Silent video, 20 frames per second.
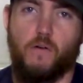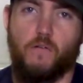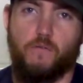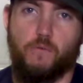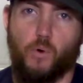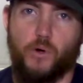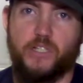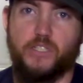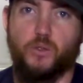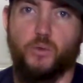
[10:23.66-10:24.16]

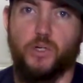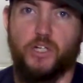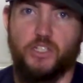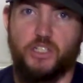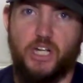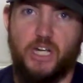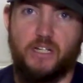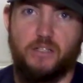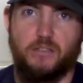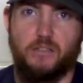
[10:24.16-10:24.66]
for his quick
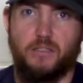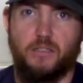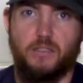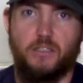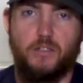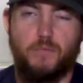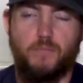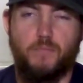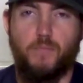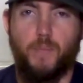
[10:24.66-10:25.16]
change
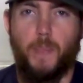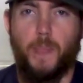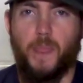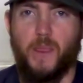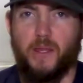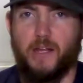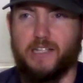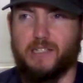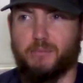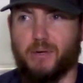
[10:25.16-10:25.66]
system.
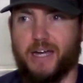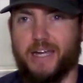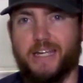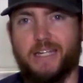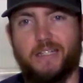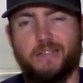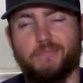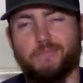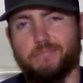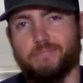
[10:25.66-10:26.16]
That's
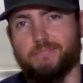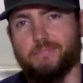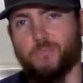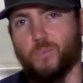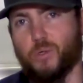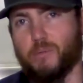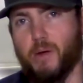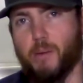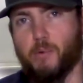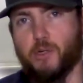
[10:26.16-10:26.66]
my
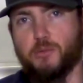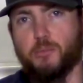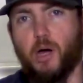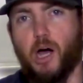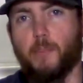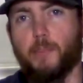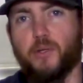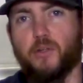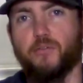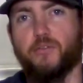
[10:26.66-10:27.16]
one of my most
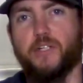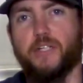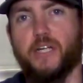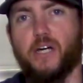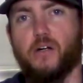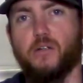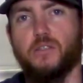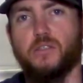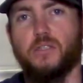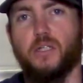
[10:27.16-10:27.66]
popular
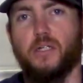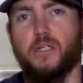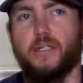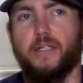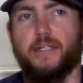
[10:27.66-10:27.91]
videos.